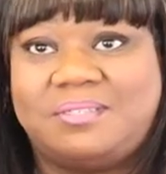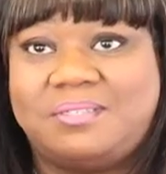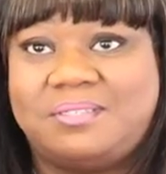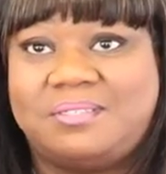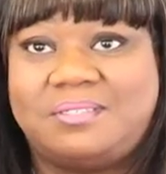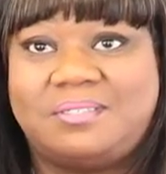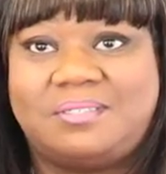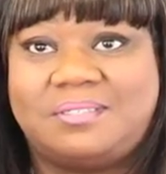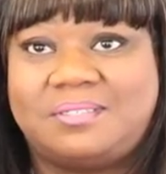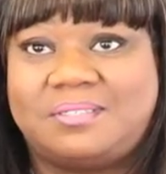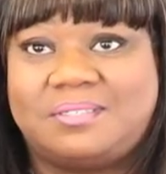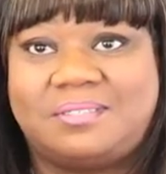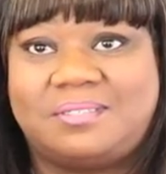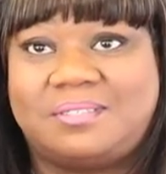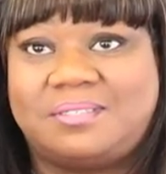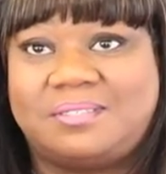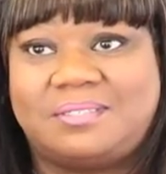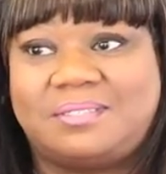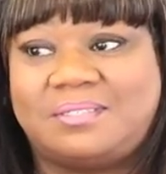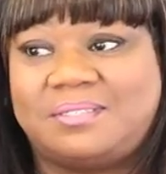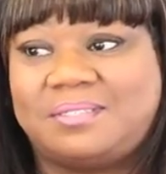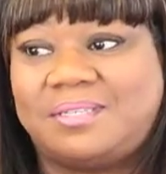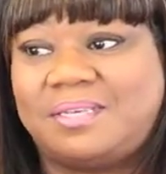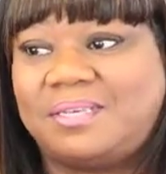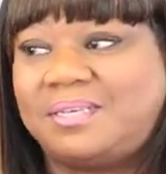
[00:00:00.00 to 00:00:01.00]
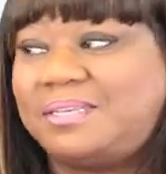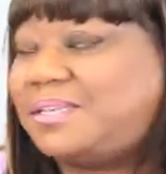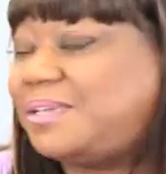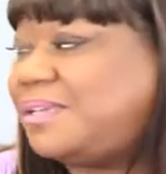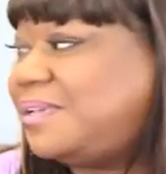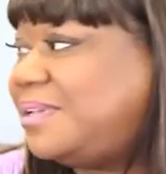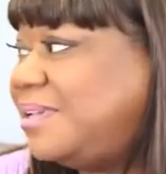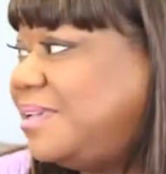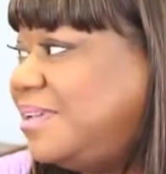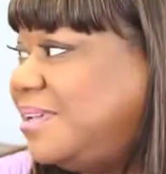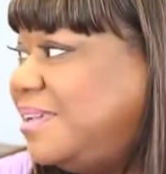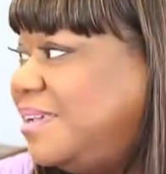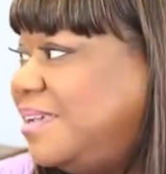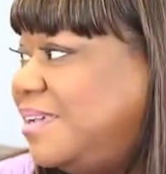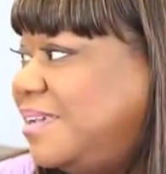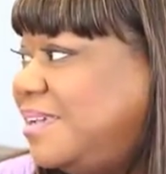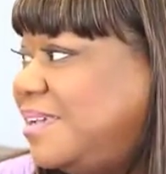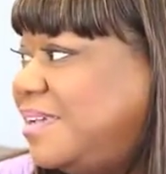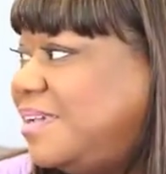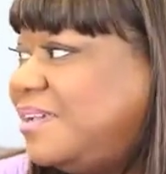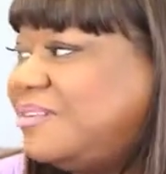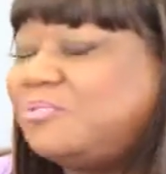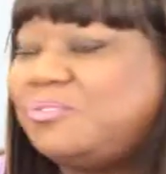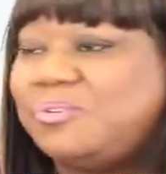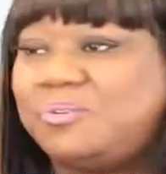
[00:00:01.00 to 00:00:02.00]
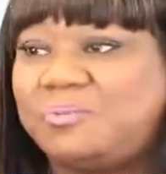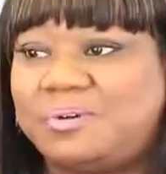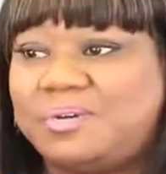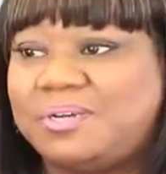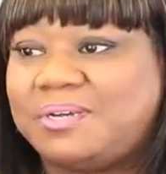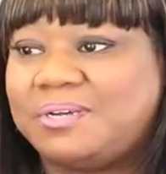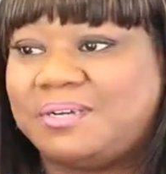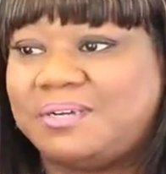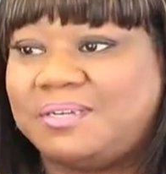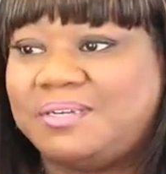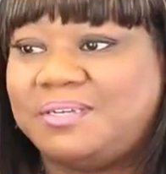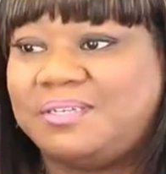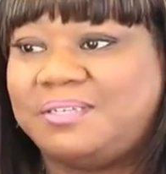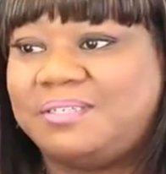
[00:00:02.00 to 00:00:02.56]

Just like everywhere.